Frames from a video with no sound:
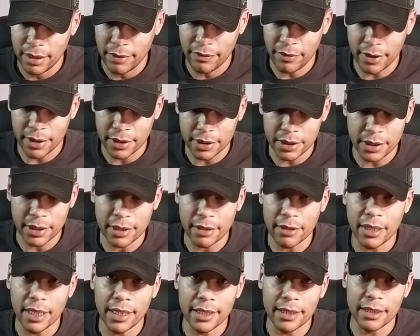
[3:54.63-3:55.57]
Function
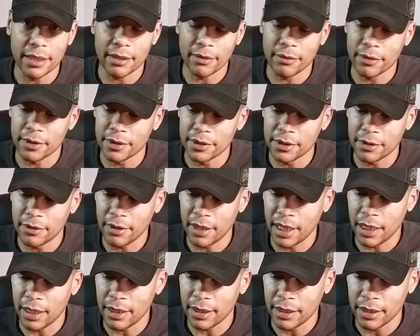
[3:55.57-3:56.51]
or anything works
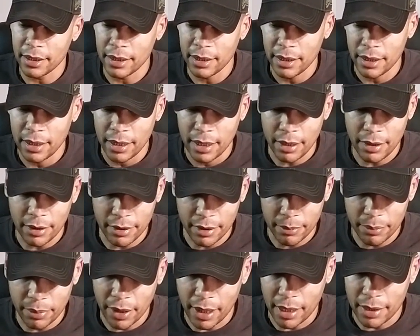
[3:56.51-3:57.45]
great.
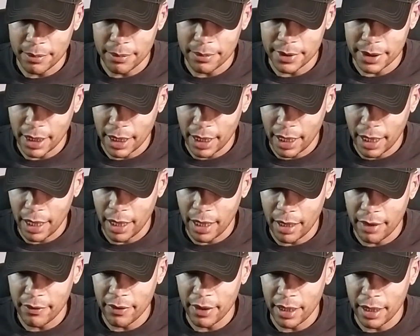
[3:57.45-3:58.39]
Only problems I
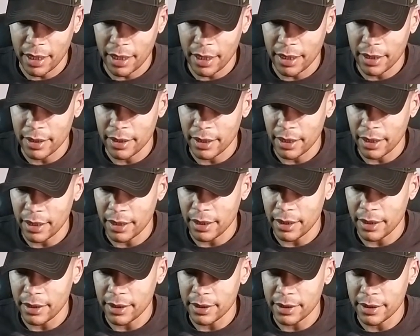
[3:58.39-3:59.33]
have had
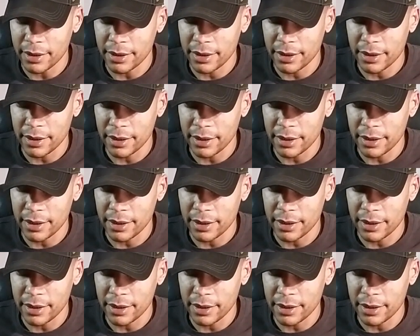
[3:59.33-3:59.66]
is